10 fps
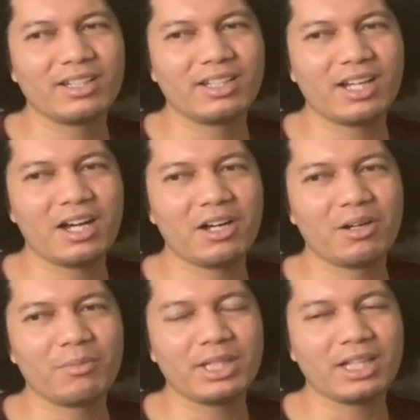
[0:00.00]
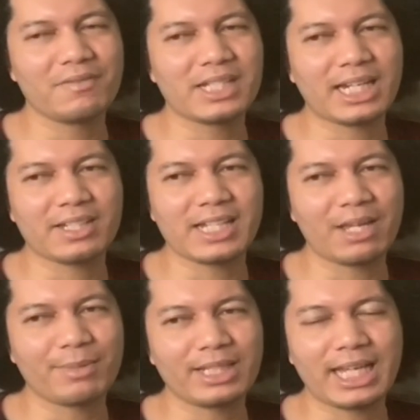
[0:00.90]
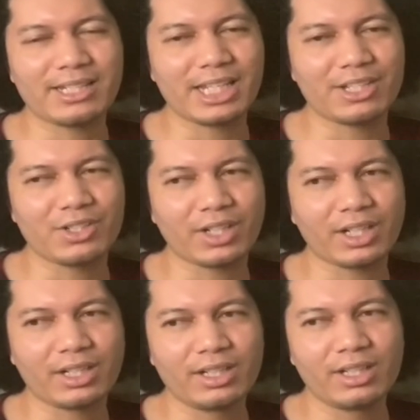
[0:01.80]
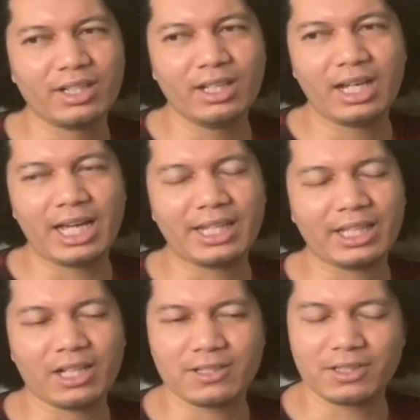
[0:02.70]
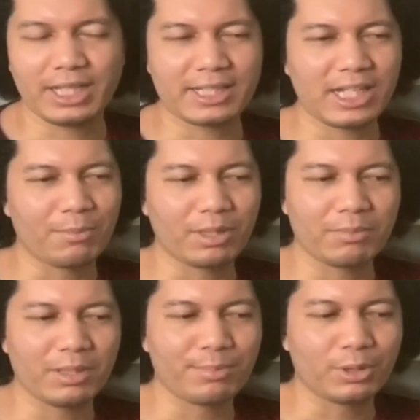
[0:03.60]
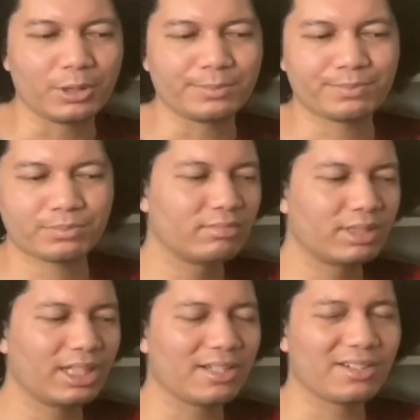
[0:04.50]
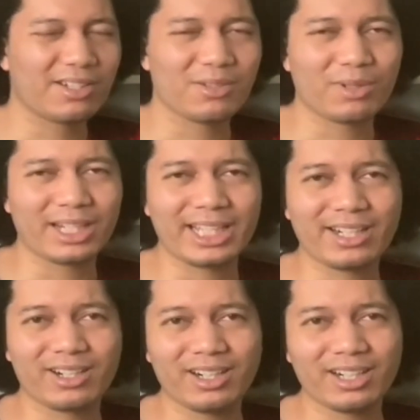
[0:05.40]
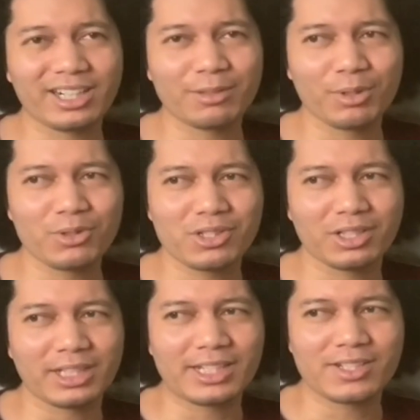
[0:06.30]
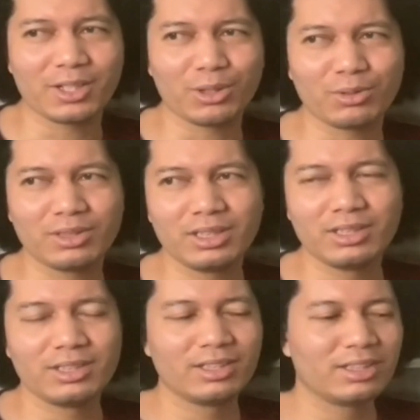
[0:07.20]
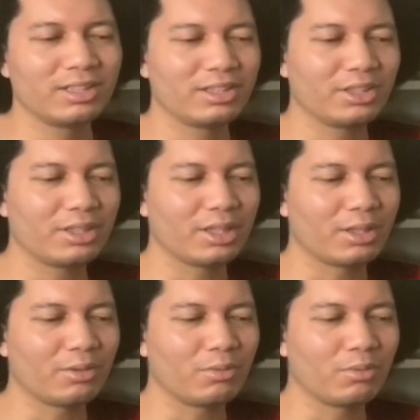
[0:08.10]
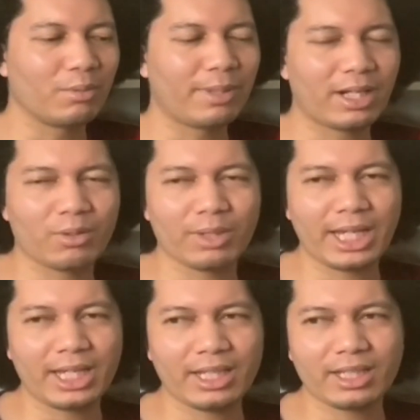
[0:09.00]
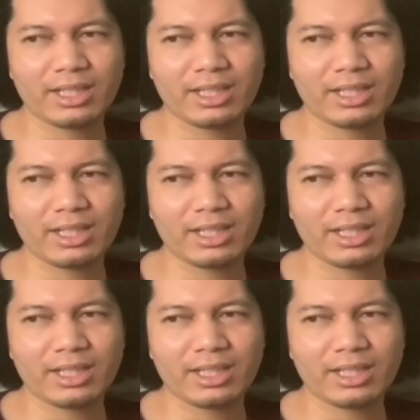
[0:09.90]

He loves that excitement, that danger. I think he also likes helping people. And he also doesn't want to get hurt emotionally, so, you know, what better way